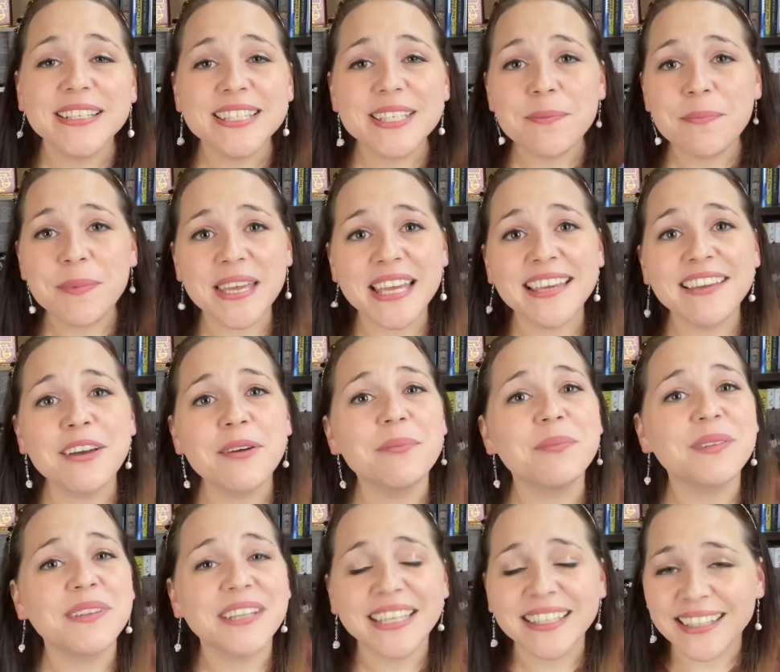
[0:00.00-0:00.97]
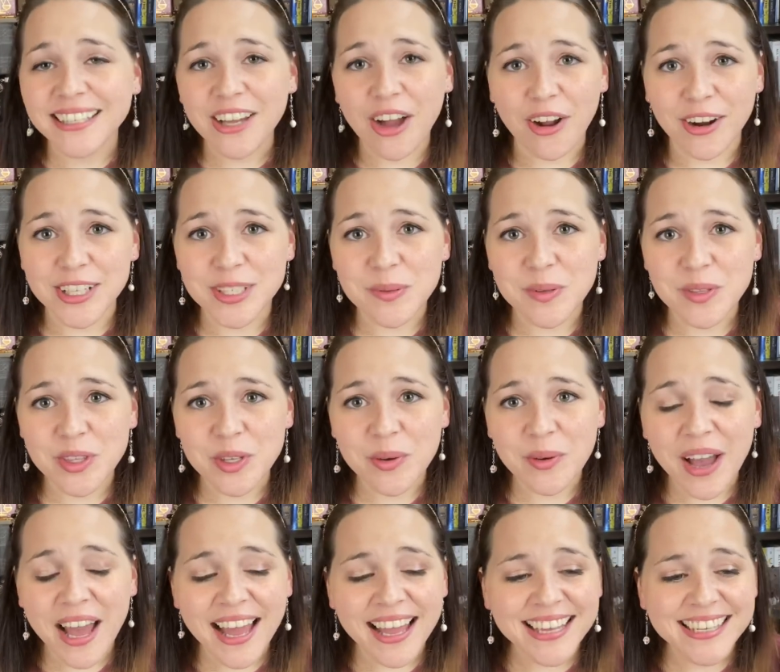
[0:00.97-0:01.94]
to be completely honest with you
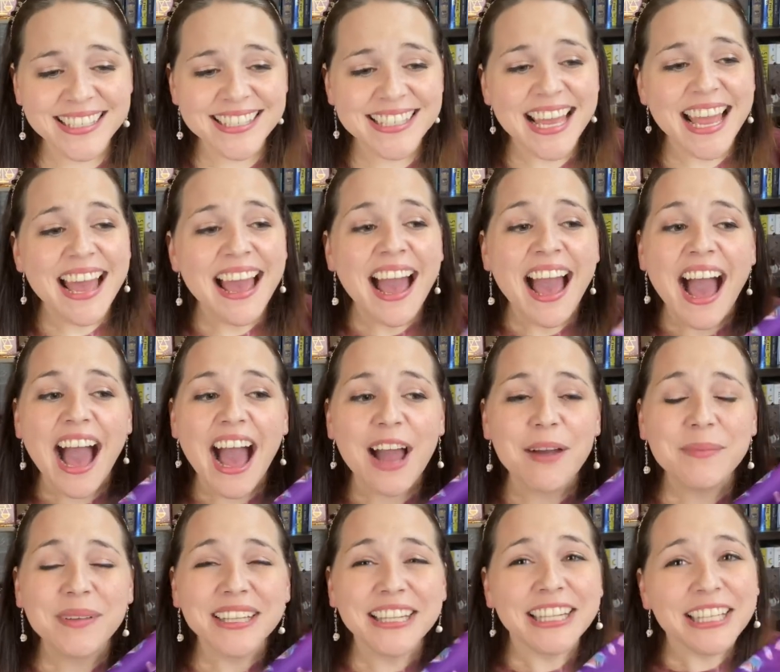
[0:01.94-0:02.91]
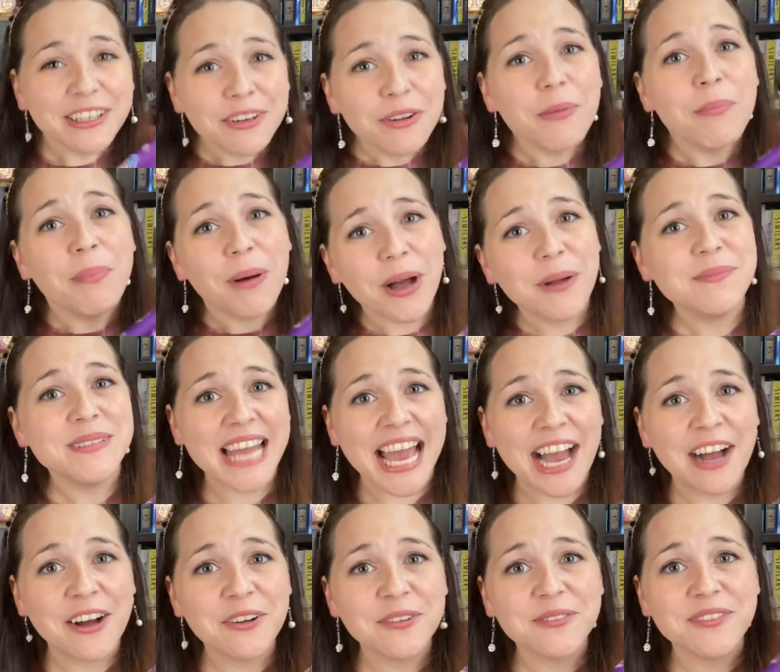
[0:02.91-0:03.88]
guys, I'm a little bummed
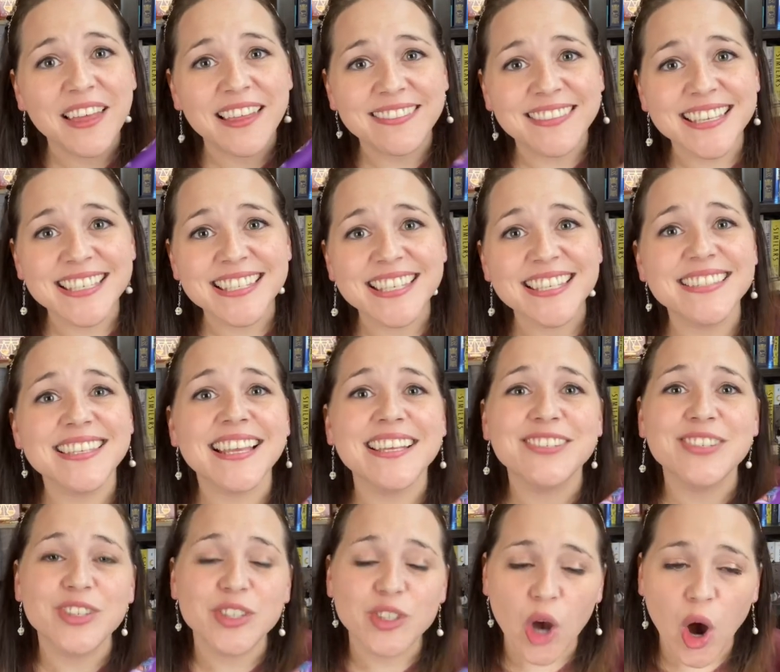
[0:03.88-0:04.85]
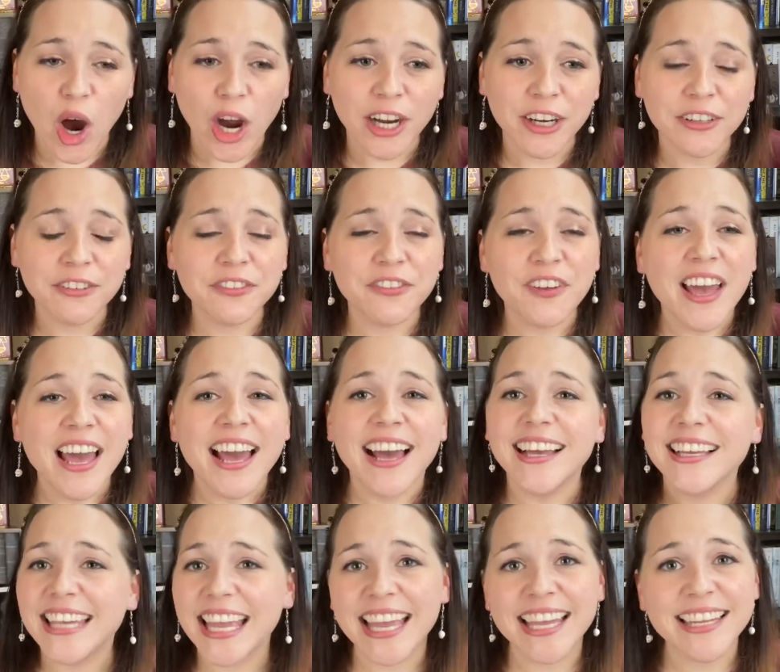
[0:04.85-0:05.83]
out that this is a scarf.
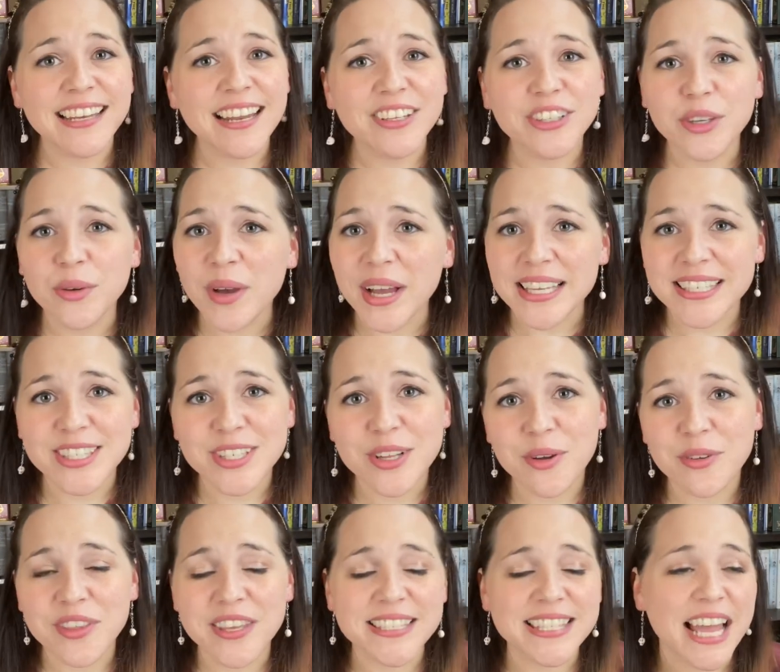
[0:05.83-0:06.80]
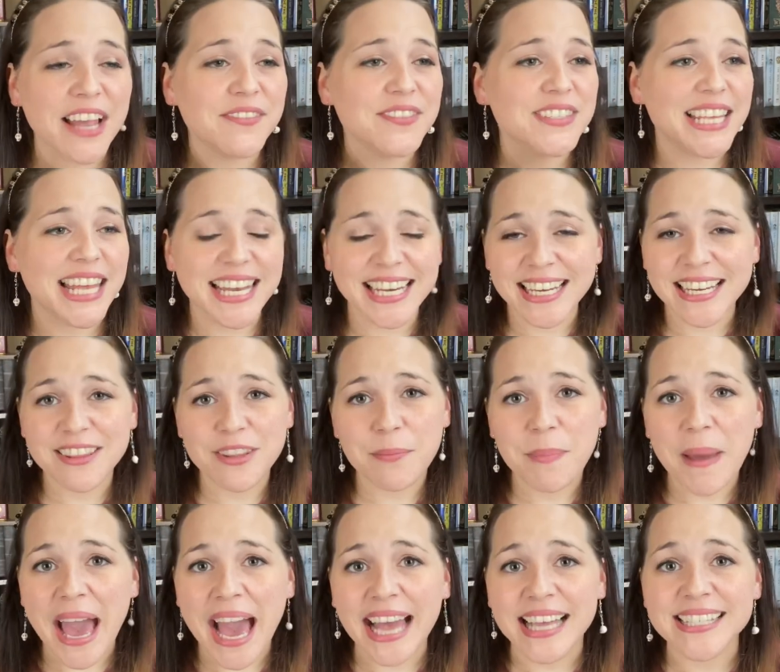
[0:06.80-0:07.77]
Again, you guys know this, I've said it in the
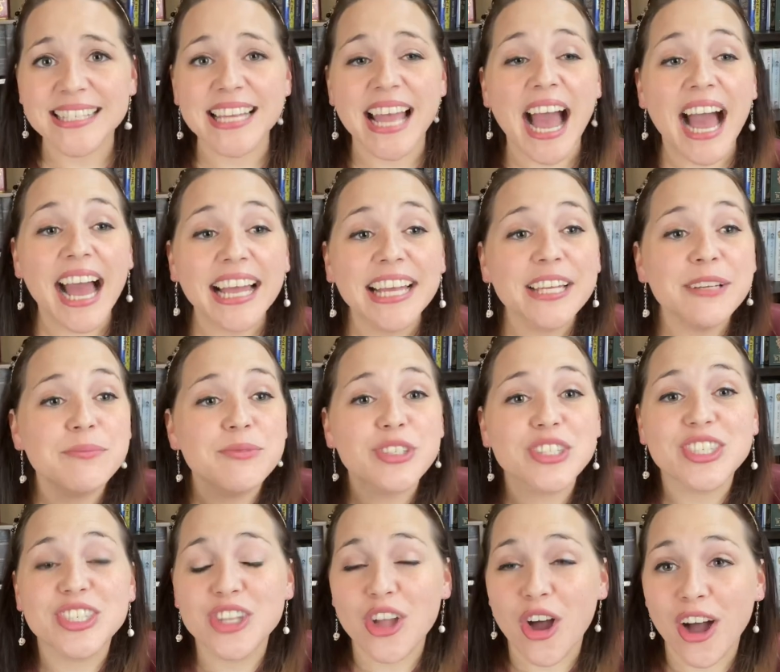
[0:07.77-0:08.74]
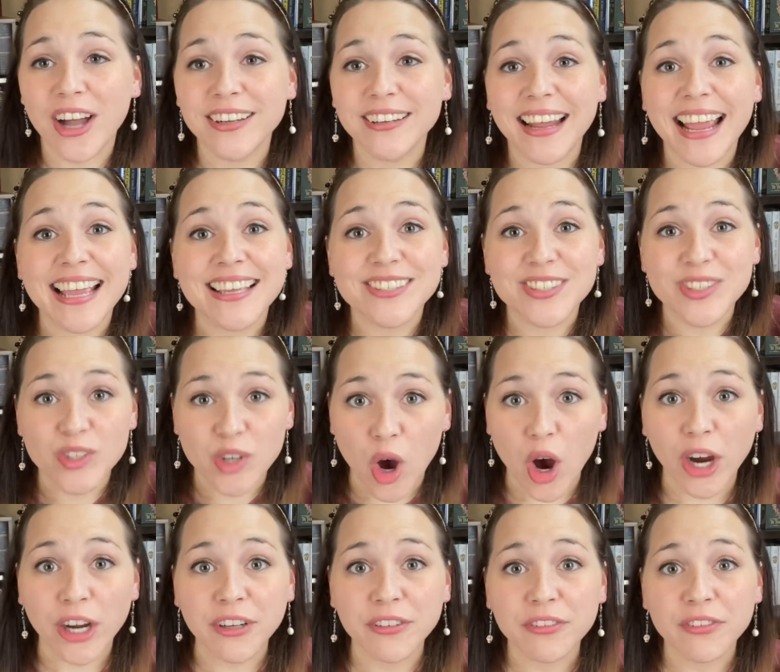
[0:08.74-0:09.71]
past, I am just not a
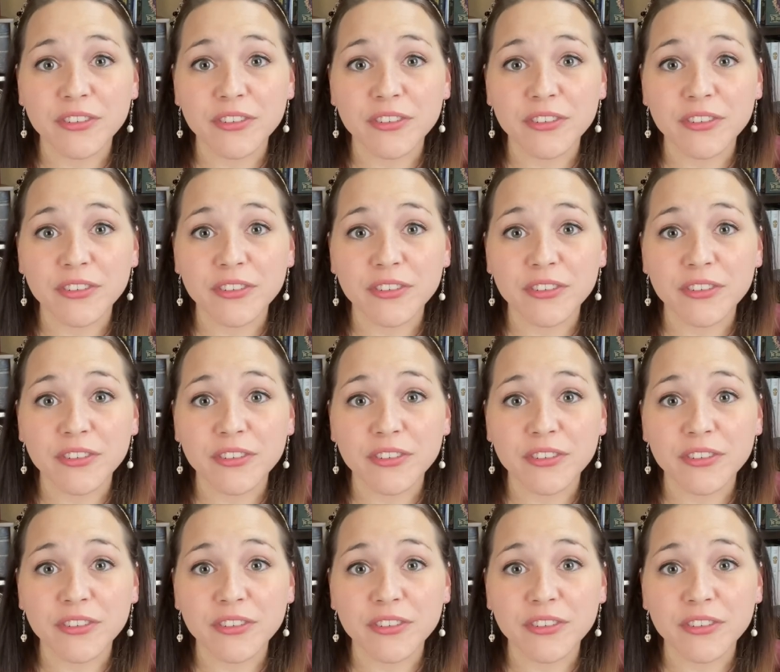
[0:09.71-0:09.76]
scarf